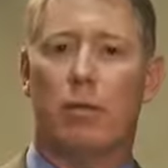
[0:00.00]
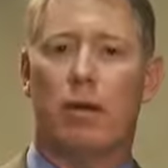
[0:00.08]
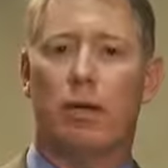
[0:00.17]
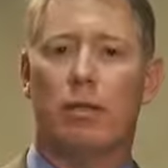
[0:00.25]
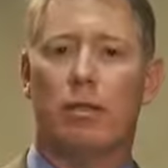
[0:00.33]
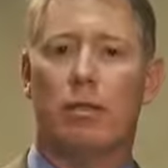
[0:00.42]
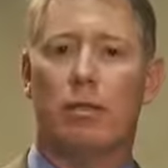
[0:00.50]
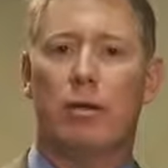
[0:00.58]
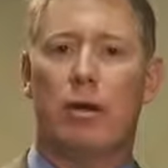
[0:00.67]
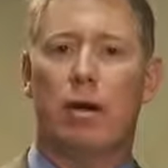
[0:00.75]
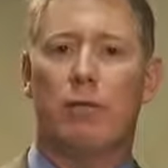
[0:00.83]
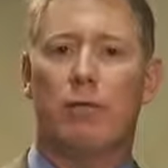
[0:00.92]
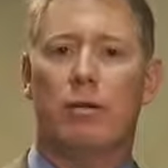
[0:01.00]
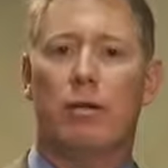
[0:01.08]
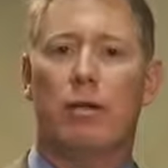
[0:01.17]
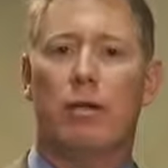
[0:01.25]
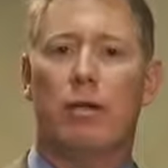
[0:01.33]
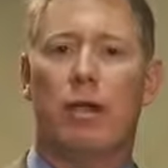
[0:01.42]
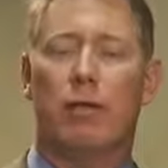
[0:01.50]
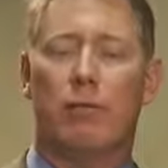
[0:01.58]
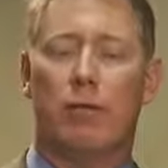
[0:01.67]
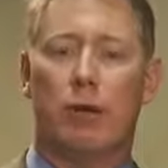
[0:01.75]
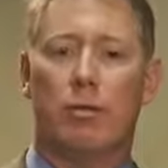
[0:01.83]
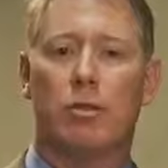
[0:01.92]
I wanted to offer
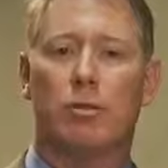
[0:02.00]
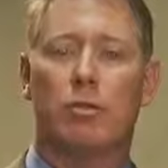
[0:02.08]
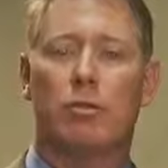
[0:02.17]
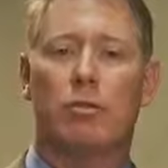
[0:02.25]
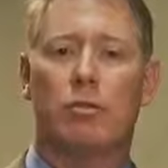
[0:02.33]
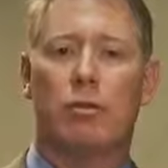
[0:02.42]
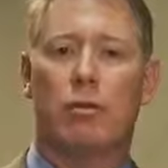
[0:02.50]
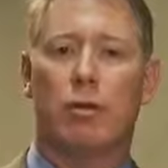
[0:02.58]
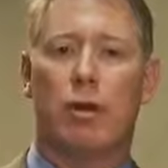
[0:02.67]
a pharmaceutical